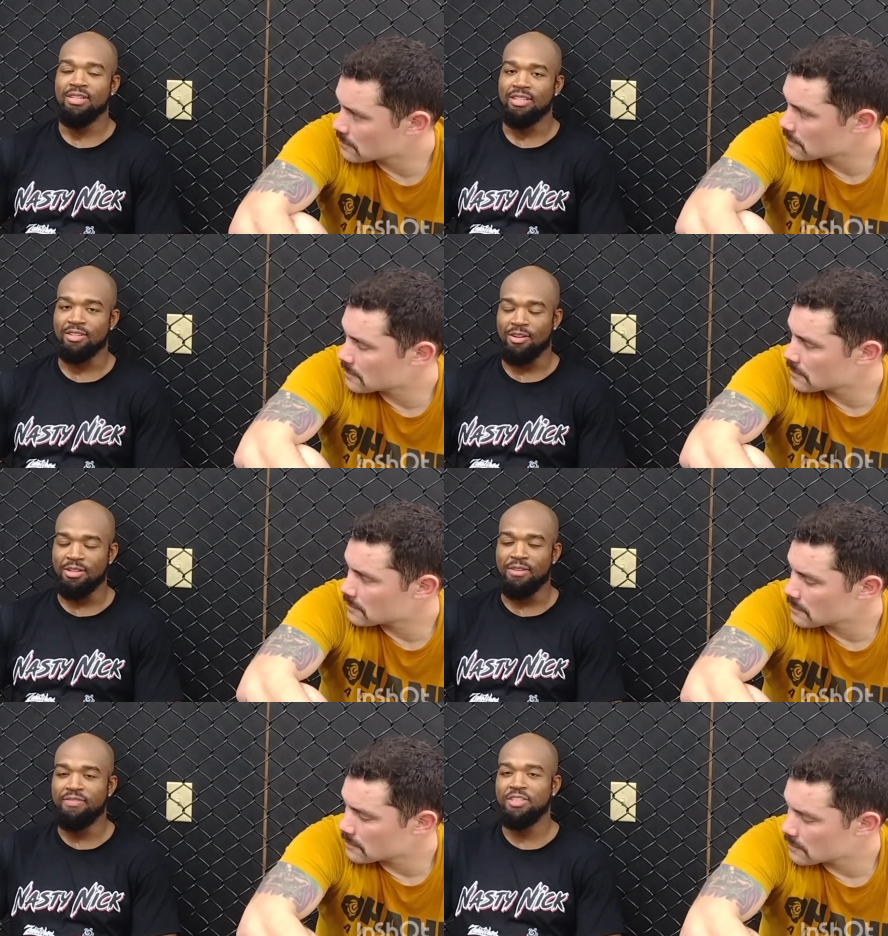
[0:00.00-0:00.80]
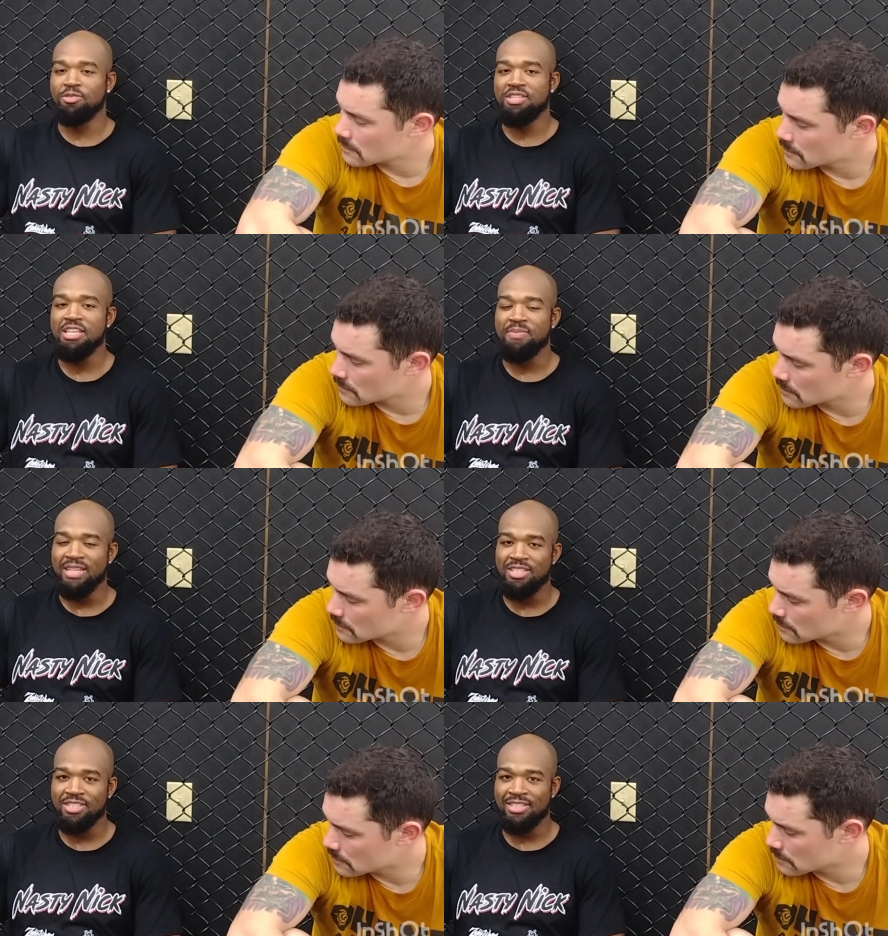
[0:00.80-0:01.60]
Speaker 1: yeah. called an official team
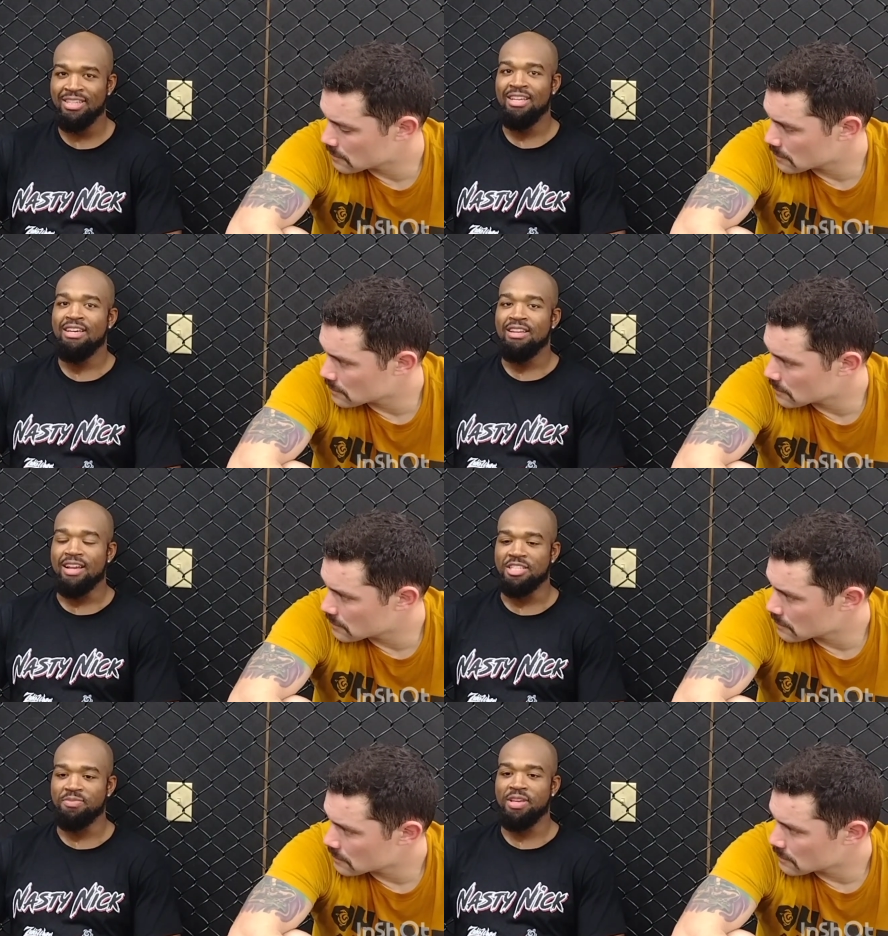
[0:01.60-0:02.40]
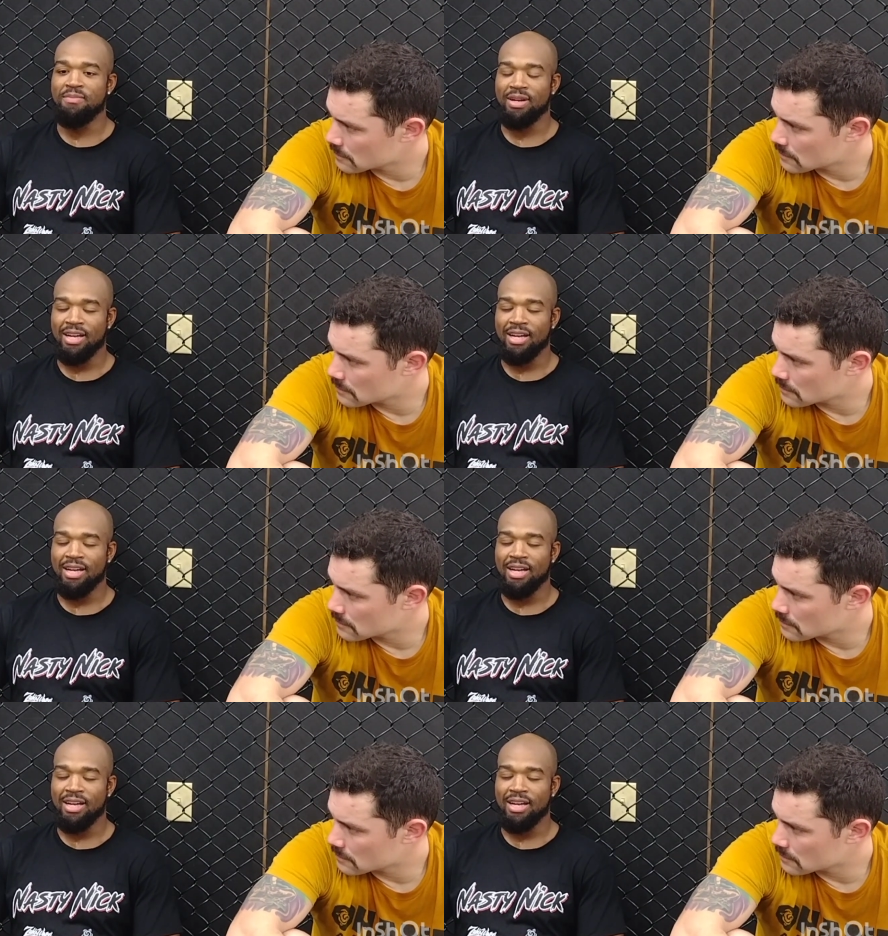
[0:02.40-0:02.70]
ending. That's me and